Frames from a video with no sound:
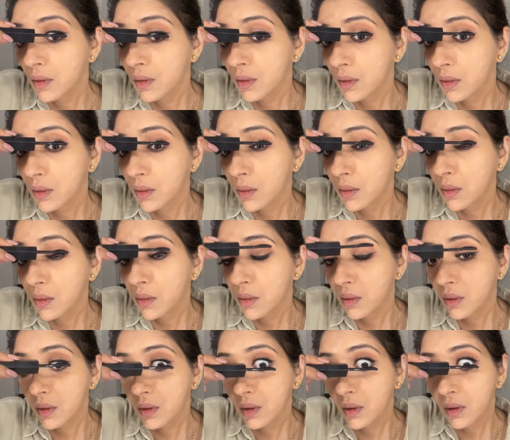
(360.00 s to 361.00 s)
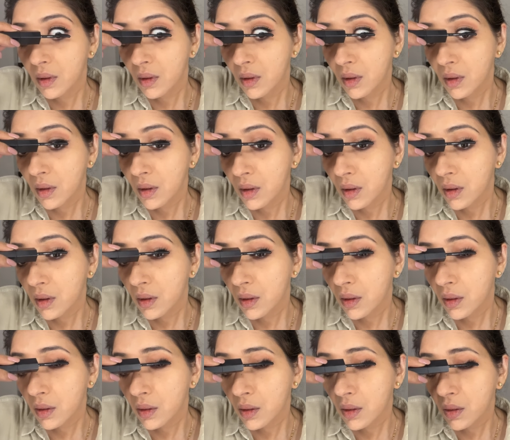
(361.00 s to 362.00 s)

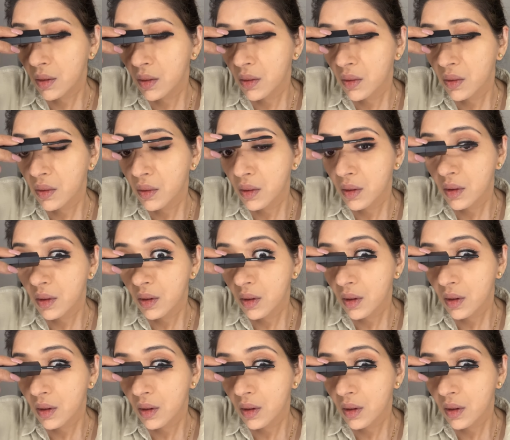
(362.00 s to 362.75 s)
No one is speaking in this clip.